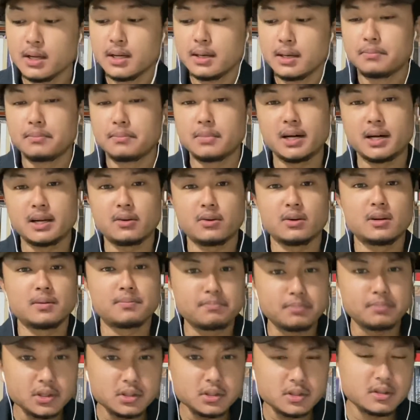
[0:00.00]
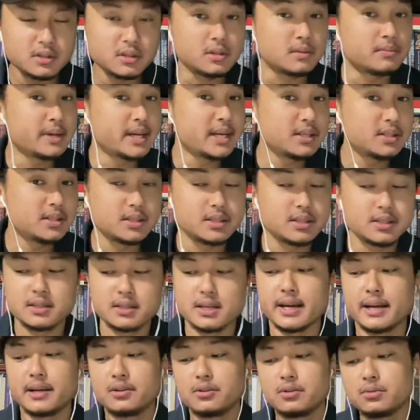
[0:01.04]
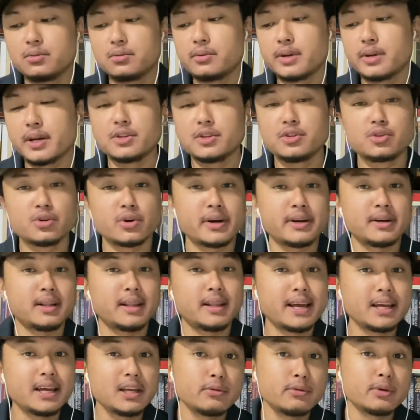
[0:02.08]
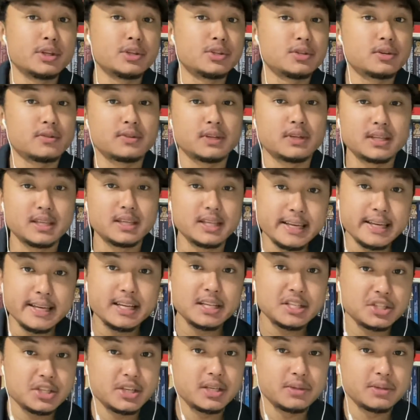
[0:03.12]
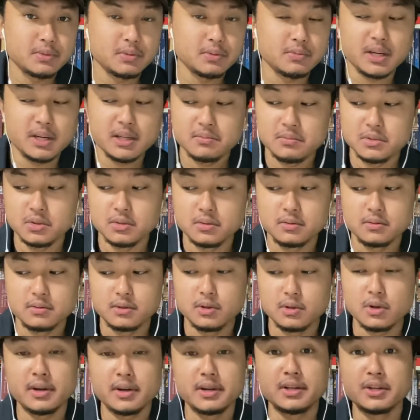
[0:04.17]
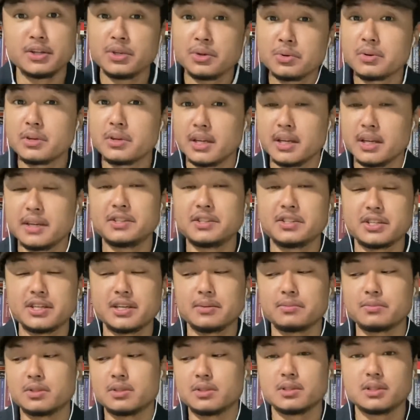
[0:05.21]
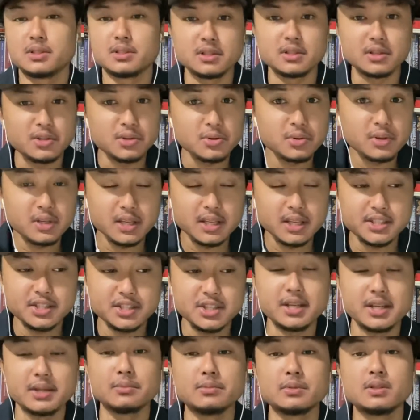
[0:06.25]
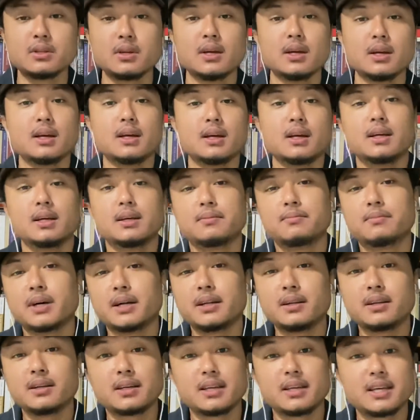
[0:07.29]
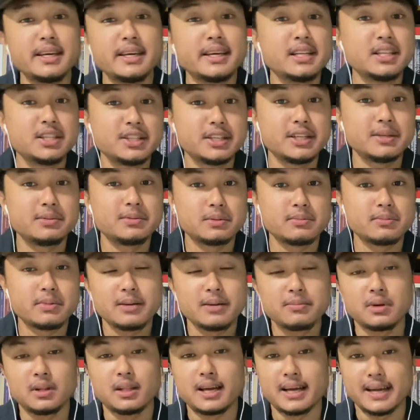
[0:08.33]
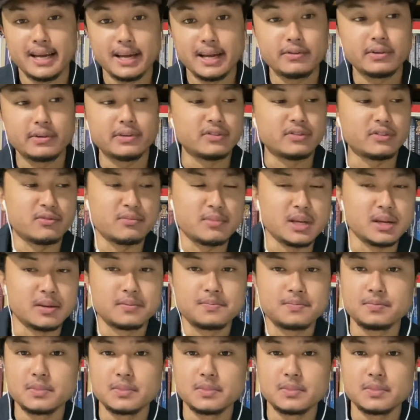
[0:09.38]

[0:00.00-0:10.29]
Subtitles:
But on a personal basis, I do enjoy the language of the King James Bible, not the New King James. This is the New King James. But the King James Bible I have here with me.